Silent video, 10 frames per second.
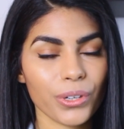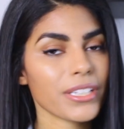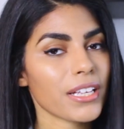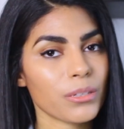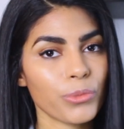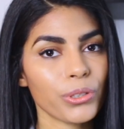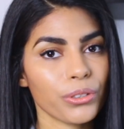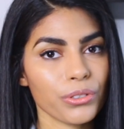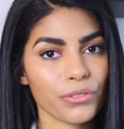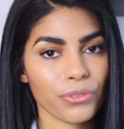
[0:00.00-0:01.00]
or
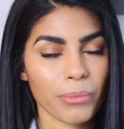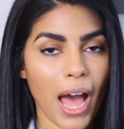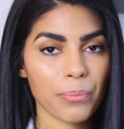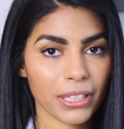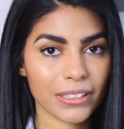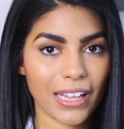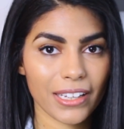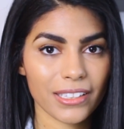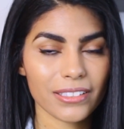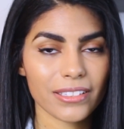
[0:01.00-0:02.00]
testimonials from happy
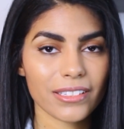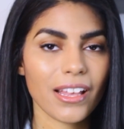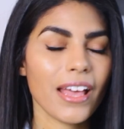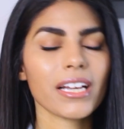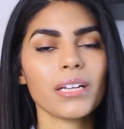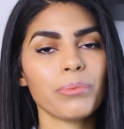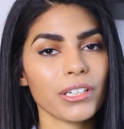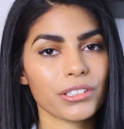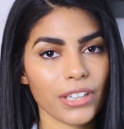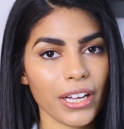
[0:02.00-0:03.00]
clients can
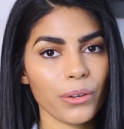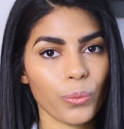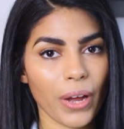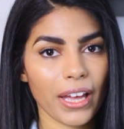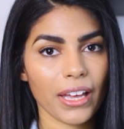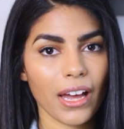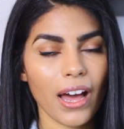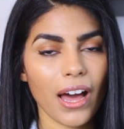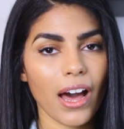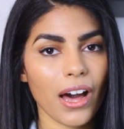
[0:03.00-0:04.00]
be a great way
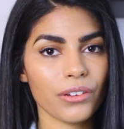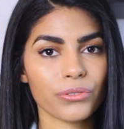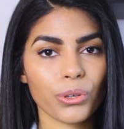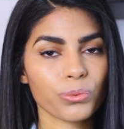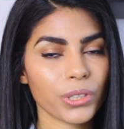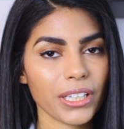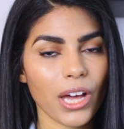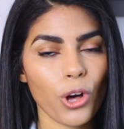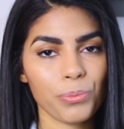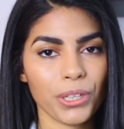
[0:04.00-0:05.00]
of really
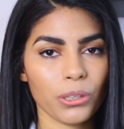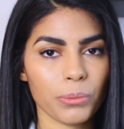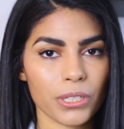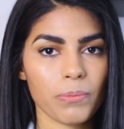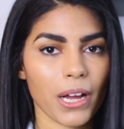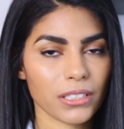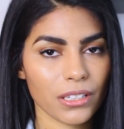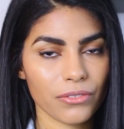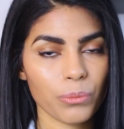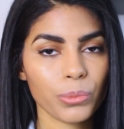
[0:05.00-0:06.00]
helping your
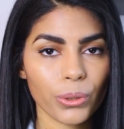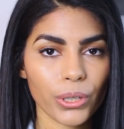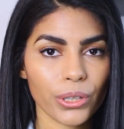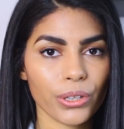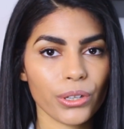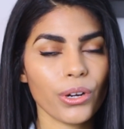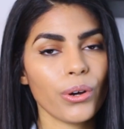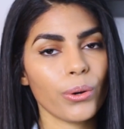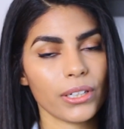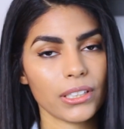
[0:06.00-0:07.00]
prospective employer
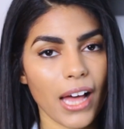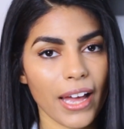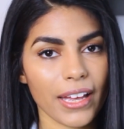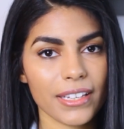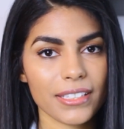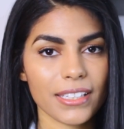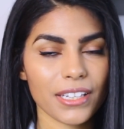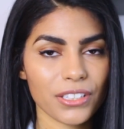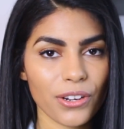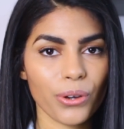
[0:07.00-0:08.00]
or client
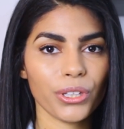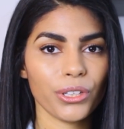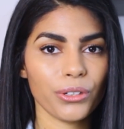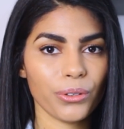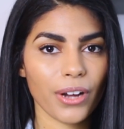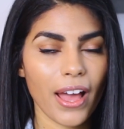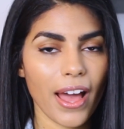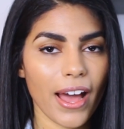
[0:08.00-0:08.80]
get to know you